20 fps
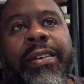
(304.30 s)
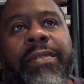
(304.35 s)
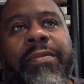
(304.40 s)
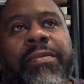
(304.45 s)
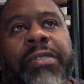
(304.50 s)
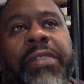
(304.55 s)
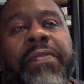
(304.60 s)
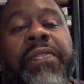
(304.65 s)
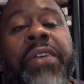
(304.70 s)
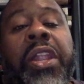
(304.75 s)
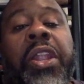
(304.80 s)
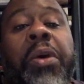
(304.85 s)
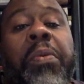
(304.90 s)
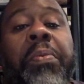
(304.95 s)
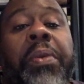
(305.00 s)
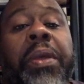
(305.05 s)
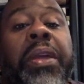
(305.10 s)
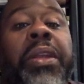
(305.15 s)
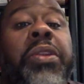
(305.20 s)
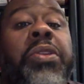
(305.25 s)
develop
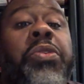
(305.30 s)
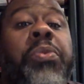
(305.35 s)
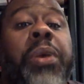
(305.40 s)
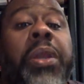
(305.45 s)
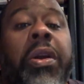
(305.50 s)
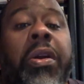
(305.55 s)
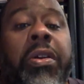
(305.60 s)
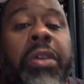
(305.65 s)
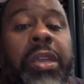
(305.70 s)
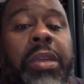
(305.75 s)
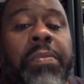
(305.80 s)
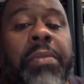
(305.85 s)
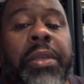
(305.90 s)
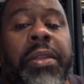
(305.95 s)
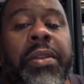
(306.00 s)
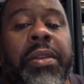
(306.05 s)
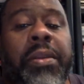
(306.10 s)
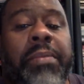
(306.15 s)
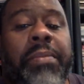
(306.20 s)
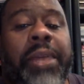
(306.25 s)
into an argument
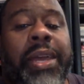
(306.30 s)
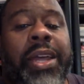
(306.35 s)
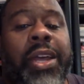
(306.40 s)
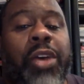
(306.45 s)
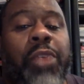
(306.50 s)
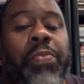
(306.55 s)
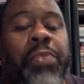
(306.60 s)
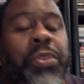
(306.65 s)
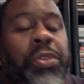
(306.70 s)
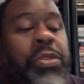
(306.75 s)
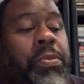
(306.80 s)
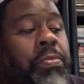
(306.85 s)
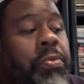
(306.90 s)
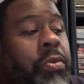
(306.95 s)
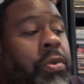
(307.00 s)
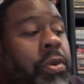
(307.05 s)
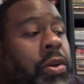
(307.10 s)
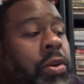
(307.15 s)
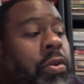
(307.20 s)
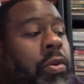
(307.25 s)
and might help you
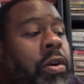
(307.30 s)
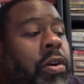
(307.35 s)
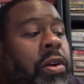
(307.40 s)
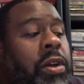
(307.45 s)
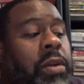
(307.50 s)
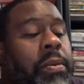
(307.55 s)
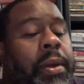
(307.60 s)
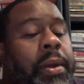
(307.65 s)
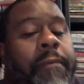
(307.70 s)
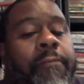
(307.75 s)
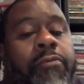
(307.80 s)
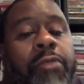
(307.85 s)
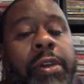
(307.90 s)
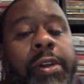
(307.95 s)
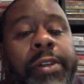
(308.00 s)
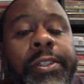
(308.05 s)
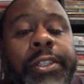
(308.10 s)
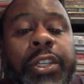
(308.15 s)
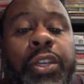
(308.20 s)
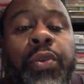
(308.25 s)
support your argument.
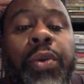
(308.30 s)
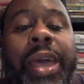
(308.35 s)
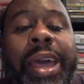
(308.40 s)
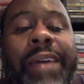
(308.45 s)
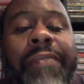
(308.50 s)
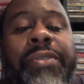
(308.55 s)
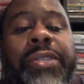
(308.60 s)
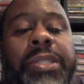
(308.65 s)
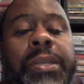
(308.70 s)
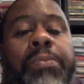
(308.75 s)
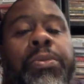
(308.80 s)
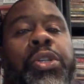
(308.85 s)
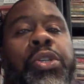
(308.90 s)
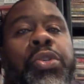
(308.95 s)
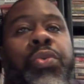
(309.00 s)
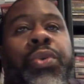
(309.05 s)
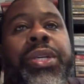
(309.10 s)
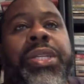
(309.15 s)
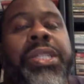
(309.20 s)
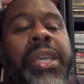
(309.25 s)
You have some
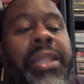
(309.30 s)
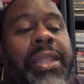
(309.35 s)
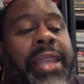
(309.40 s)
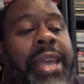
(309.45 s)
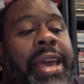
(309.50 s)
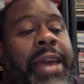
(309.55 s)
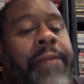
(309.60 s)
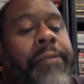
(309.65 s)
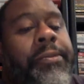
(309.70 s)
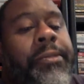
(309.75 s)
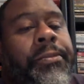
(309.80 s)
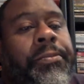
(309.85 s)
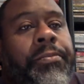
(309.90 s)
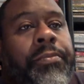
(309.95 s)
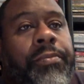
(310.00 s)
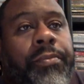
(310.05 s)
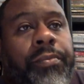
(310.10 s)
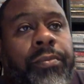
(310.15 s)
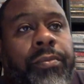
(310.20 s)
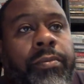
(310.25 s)
choice in that.
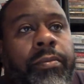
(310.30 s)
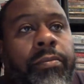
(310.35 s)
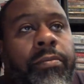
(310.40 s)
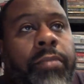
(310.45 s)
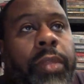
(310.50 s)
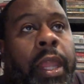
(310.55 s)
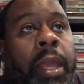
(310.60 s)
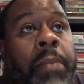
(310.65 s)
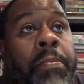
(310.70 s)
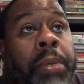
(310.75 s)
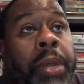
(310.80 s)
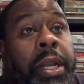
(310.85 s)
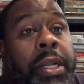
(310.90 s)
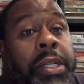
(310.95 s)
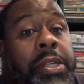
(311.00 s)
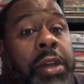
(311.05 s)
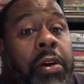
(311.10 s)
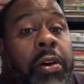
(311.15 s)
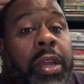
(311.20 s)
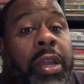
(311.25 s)
But in
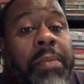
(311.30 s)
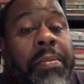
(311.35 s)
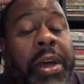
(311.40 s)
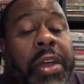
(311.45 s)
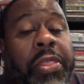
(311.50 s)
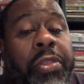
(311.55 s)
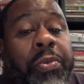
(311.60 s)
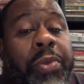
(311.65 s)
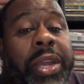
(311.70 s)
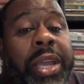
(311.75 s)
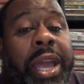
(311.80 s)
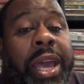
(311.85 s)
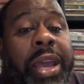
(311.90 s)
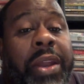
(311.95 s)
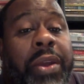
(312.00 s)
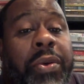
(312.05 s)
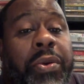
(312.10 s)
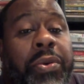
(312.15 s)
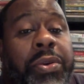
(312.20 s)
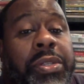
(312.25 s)
talking about three
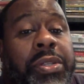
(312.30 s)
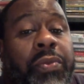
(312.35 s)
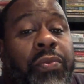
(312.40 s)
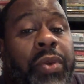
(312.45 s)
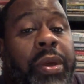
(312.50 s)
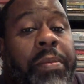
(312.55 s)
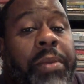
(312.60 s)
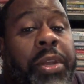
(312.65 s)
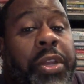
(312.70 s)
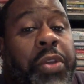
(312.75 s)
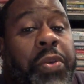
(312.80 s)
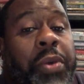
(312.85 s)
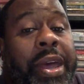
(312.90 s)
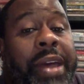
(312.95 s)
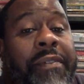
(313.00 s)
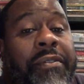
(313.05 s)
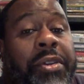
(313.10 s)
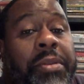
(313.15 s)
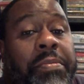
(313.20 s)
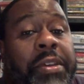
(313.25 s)
categories of women, you
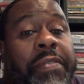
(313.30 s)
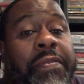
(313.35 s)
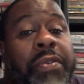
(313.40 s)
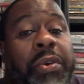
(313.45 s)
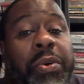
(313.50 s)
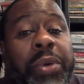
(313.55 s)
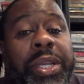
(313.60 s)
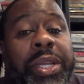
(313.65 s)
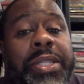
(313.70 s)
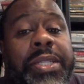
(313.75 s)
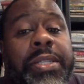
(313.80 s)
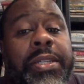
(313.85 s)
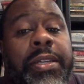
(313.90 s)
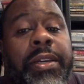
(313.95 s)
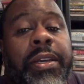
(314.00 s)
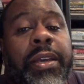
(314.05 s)
have to be focused.